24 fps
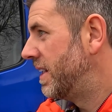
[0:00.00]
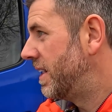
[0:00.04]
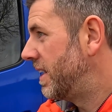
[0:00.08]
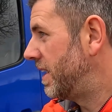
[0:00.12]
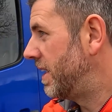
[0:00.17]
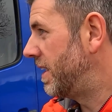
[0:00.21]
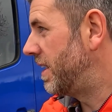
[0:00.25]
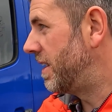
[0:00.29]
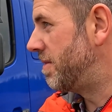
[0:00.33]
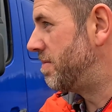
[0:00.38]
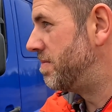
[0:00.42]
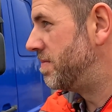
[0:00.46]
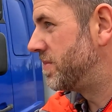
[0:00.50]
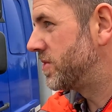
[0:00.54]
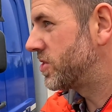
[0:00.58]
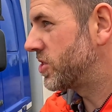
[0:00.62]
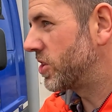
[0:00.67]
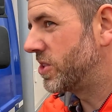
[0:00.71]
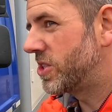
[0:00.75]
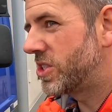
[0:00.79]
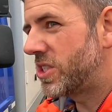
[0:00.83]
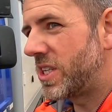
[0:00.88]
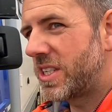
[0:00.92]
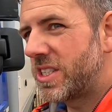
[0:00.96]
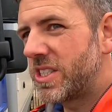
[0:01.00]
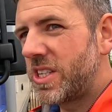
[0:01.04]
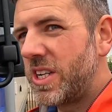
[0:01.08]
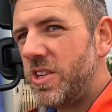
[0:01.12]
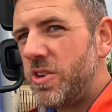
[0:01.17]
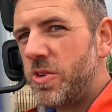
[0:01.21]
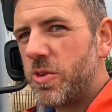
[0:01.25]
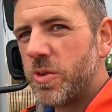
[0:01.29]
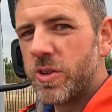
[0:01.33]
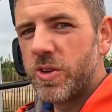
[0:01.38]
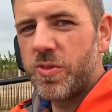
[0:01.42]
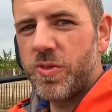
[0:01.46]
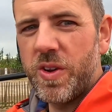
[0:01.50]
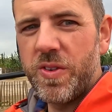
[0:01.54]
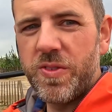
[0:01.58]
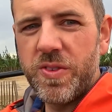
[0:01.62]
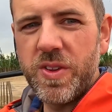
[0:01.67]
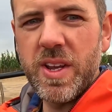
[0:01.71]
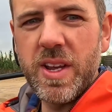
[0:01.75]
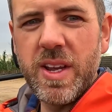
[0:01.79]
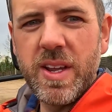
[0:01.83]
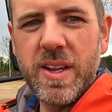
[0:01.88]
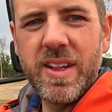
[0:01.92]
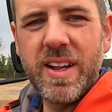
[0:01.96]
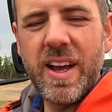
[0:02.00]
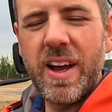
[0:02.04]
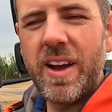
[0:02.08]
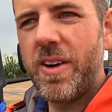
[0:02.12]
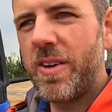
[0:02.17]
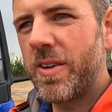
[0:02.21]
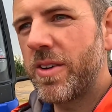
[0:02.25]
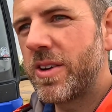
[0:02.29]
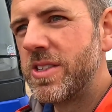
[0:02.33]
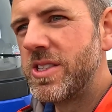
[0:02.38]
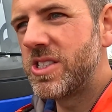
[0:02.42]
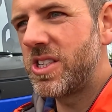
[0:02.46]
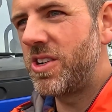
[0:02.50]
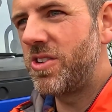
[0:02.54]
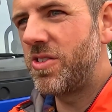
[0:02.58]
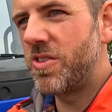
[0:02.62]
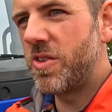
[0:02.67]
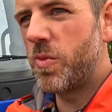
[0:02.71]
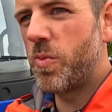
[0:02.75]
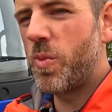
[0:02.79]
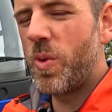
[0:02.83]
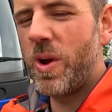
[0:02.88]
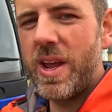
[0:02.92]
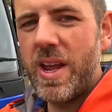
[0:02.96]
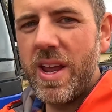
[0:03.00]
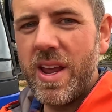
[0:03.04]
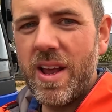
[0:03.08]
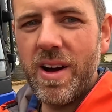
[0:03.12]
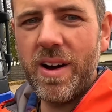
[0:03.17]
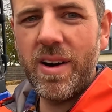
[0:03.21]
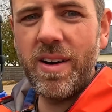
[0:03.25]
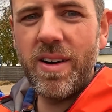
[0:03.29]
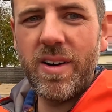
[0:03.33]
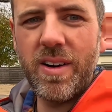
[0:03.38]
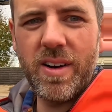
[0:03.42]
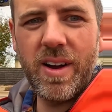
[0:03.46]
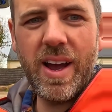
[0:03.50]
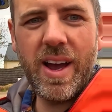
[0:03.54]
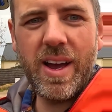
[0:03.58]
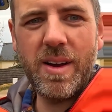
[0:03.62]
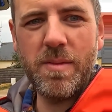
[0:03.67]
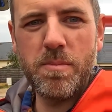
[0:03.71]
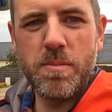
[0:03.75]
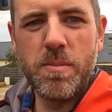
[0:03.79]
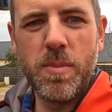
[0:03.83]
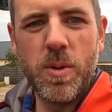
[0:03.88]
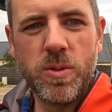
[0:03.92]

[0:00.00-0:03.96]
So €16.50. Now, considering we are at,